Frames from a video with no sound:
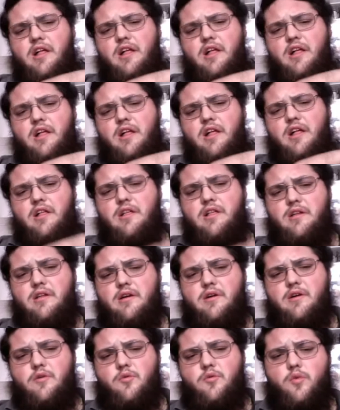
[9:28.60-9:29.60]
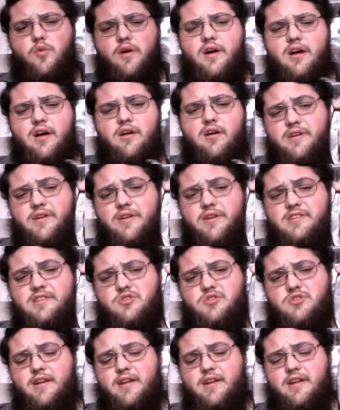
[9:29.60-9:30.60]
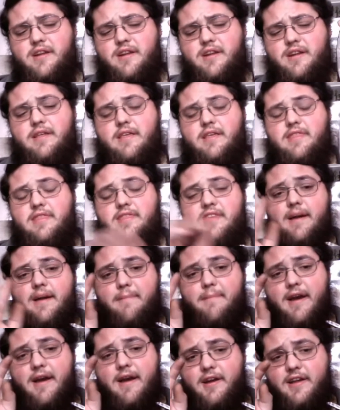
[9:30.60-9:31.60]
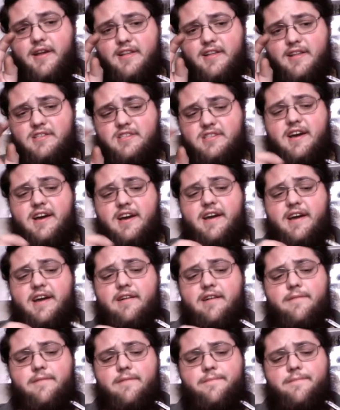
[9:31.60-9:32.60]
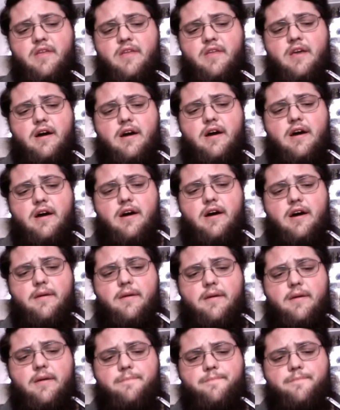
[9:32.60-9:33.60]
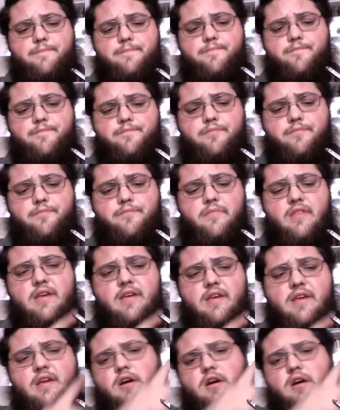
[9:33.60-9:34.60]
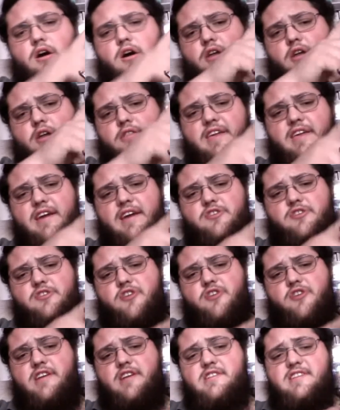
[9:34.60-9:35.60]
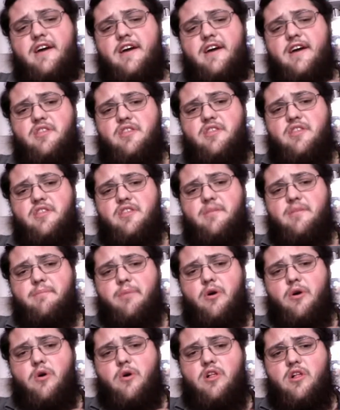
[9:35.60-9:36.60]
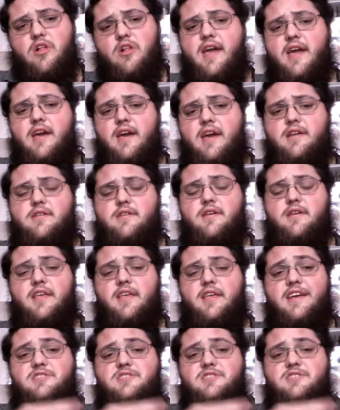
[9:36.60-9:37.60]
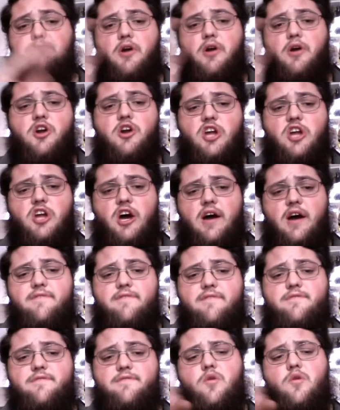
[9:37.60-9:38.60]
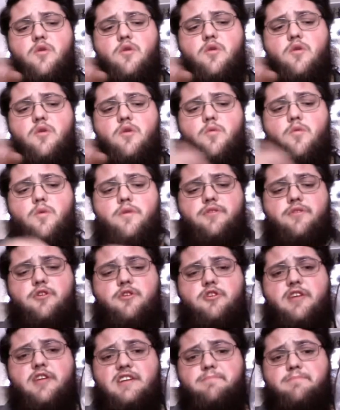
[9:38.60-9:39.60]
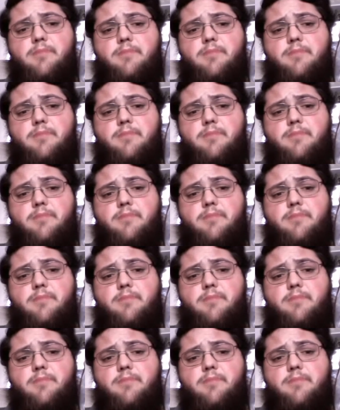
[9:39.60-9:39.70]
While while we store it the American style, um, all the gick drains down into the bowl and gets burned off with your next